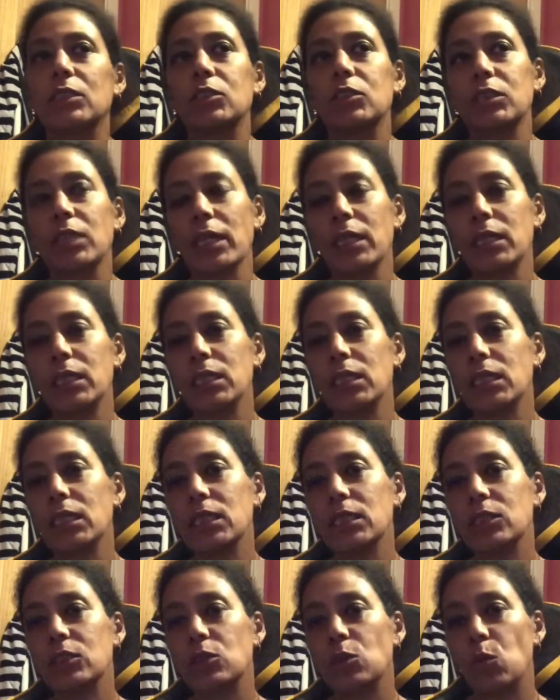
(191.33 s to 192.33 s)
Second
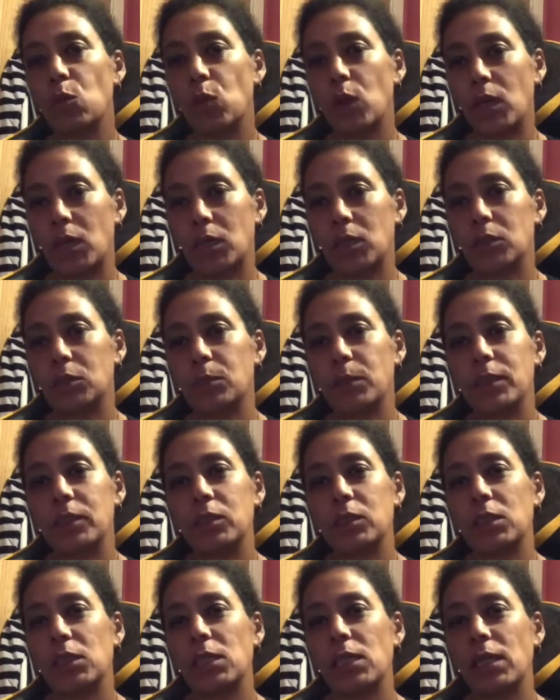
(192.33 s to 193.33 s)
is The Works, because
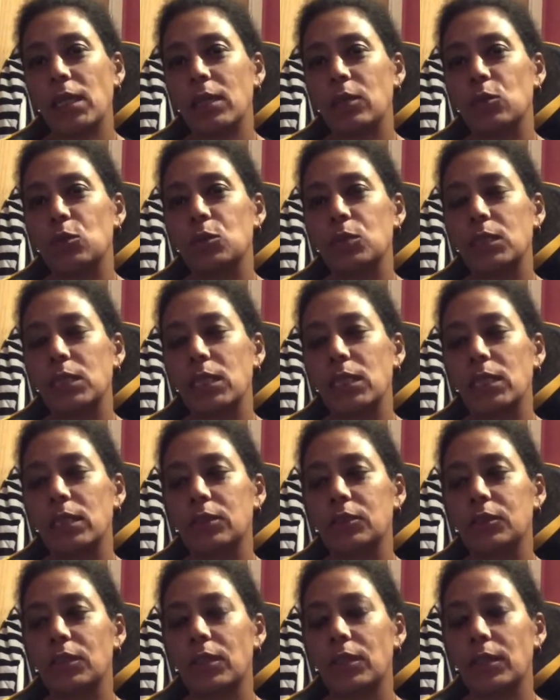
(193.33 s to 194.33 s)
you can get good
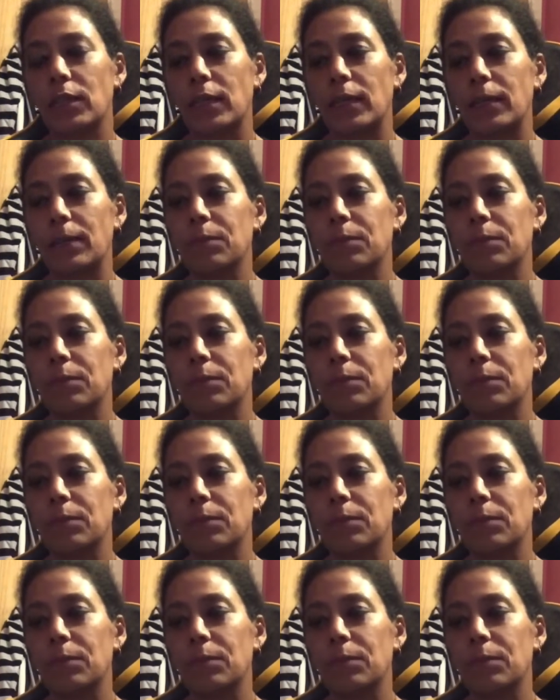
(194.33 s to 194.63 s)
deals on there.